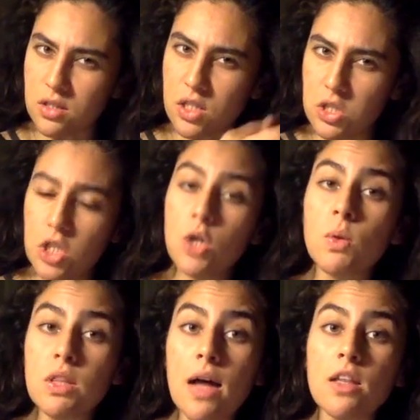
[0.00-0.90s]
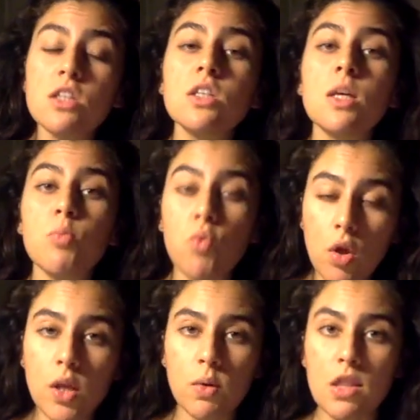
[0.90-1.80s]
continue with that, let's keep
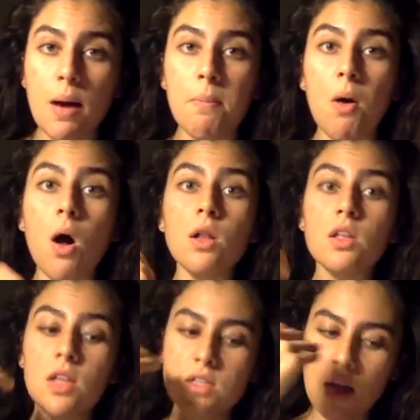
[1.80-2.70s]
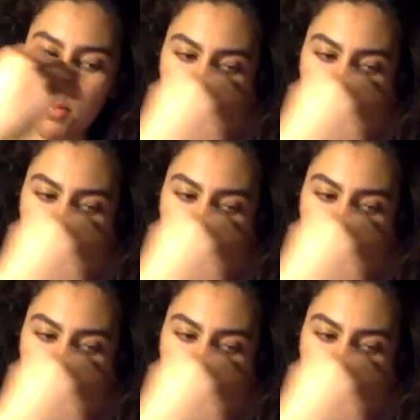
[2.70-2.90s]
rolling with that ball, and let's